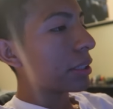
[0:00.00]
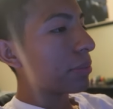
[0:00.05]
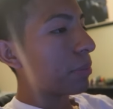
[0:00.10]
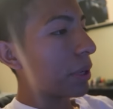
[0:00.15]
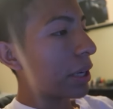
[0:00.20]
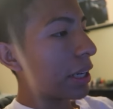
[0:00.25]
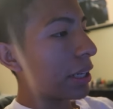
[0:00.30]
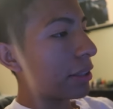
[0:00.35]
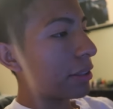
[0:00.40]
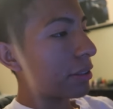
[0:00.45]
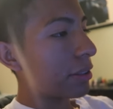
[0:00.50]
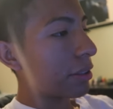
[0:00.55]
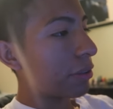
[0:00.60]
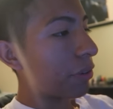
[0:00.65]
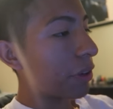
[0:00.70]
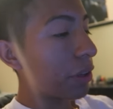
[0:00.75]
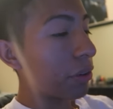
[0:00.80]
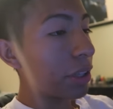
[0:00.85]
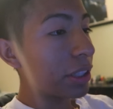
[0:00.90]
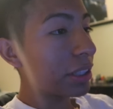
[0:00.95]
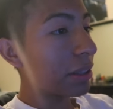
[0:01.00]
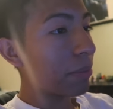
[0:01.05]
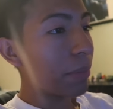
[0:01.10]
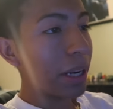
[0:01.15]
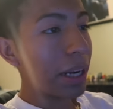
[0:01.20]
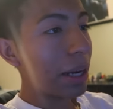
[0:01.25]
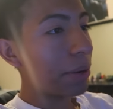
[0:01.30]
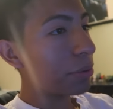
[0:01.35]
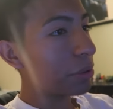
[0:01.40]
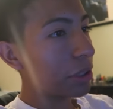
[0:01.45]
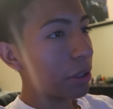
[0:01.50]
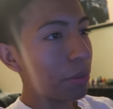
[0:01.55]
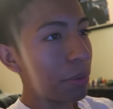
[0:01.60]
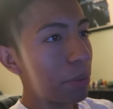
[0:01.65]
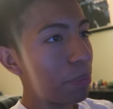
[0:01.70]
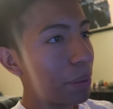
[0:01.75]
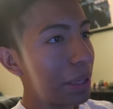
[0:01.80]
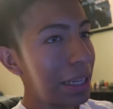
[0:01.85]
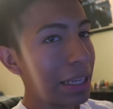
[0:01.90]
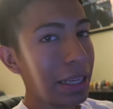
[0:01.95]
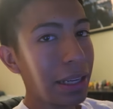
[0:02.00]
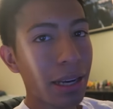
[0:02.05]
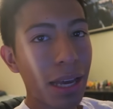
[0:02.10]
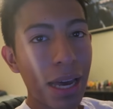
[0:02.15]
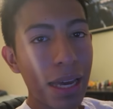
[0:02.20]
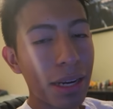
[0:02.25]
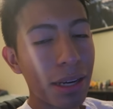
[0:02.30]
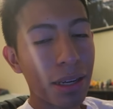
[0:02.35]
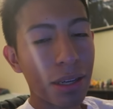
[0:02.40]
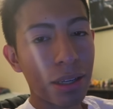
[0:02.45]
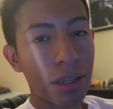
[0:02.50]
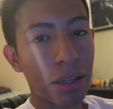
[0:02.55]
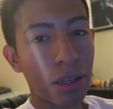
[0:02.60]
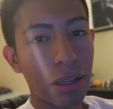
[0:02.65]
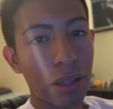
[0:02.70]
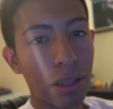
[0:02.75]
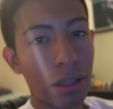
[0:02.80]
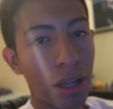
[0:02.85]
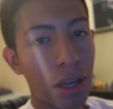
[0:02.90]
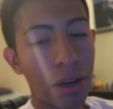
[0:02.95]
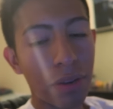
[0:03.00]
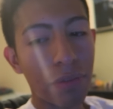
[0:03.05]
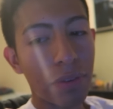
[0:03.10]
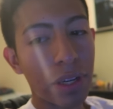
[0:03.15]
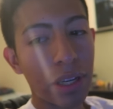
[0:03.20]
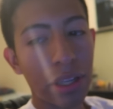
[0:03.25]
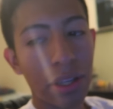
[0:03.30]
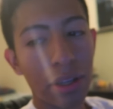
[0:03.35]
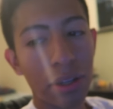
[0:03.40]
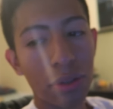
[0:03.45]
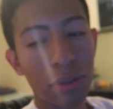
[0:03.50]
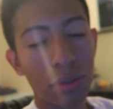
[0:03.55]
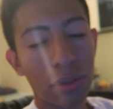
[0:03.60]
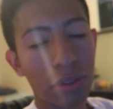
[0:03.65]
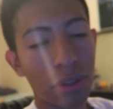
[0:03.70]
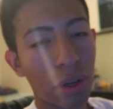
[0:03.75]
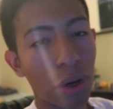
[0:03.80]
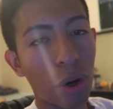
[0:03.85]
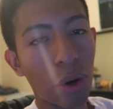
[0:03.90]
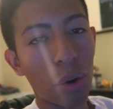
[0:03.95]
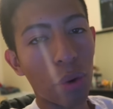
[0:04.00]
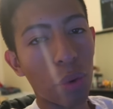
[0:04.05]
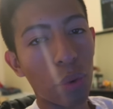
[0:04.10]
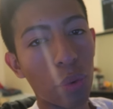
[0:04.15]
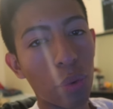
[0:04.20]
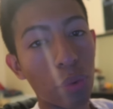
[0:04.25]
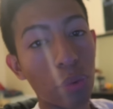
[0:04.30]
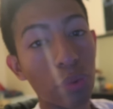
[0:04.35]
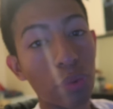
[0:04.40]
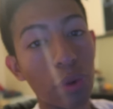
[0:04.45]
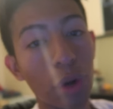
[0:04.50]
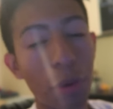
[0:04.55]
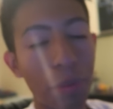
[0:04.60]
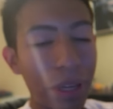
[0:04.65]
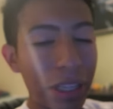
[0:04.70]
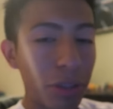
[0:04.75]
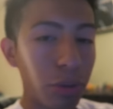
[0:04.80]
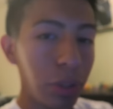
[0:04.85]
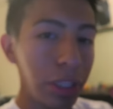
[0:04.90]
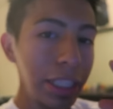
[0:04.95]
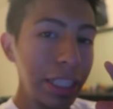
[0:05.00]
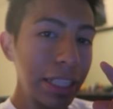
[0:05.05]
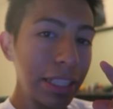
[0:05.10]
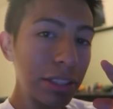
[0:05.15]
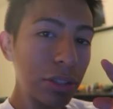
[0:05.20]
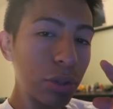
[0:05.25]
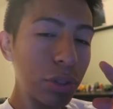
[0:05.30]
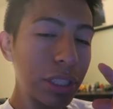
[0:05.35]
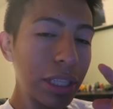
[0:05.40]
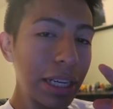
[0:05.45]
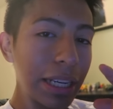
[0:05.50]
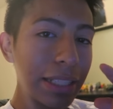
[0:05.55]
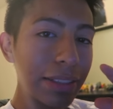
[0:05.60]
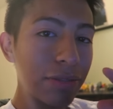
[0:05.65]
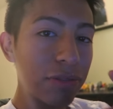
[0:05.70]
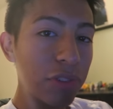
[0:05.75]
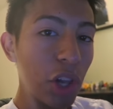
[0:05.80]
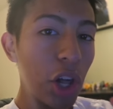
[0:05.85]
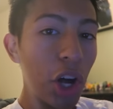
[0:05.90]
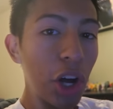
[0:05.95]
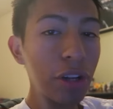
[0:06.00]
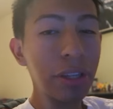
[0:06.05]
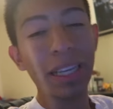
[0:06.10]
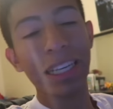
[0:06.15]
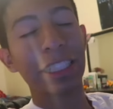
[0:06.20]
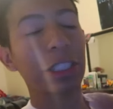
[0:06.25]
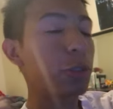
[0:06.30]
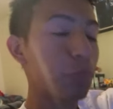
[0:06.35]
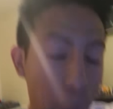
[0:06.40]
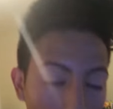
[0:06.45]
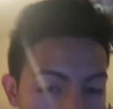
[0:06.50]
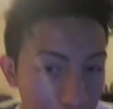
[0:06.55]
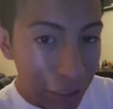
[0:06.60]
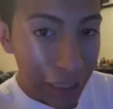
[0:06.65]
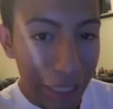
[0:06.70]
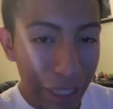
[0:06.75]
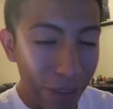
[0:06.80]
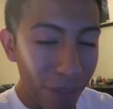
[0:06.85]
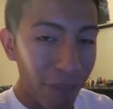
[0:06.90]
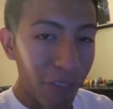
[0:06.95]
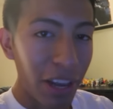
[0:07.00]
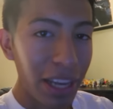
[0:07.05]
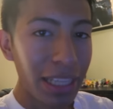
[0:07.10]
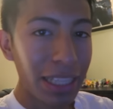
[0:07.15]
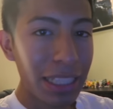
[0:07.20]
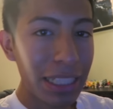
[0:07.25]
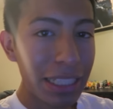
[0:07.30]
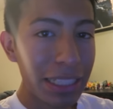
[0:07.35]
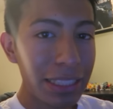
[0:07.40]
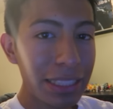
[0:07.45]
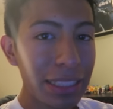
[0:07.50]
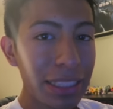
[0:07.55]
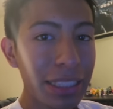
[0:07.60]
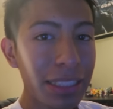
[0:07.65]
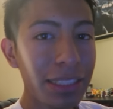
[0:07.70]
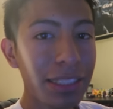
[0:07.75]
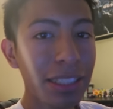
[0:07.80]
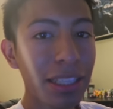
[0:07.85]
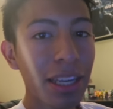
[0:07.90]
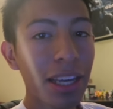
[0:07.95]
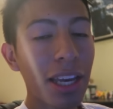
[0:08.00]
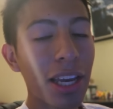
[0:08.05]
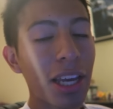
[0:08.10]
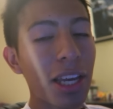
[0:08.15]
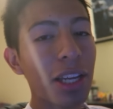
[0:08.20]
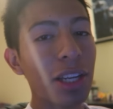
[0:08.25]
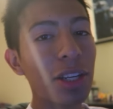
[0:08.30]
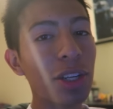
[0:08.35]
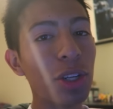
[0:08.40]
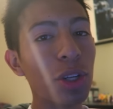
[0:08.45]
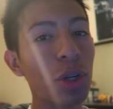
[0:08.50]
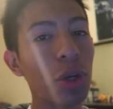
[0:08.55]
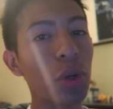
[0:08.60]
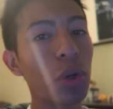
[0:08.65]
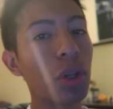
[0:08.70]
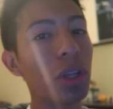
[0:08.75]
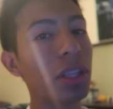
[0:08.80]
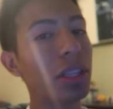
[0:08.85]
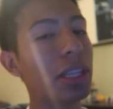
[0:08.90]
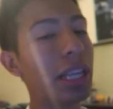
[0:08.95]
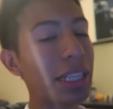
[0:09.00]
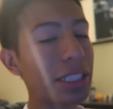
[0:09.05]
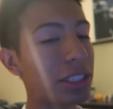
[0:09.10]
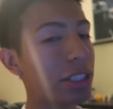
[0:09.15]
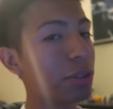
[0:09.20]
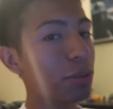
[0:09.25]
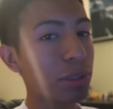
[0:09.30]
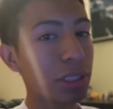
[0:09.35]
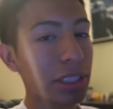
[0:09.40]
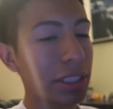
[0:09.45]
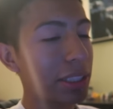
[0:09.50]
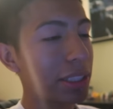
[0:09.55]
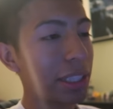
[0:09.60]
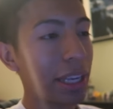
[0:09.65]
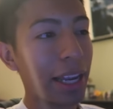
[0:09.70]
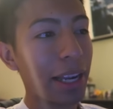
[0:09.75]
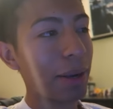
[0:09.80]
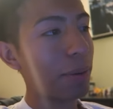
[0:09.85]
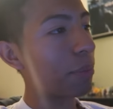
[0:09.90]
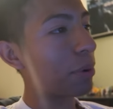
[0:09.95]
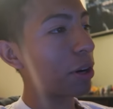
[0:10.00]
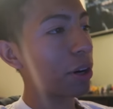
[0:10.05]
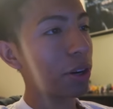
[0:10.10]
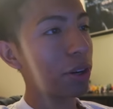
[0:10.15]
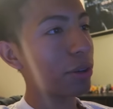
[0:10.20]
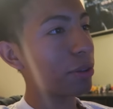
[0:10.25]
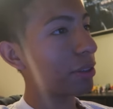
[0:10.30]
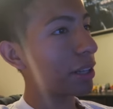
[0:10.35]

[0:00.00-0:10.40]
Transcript: But for the rest of my life, I'm just going to be playing, editing a lot of videos. So I hope you guys really did enjoy today's vlog, exposing them fake Yeezys. Dude, that shit was insane, bro.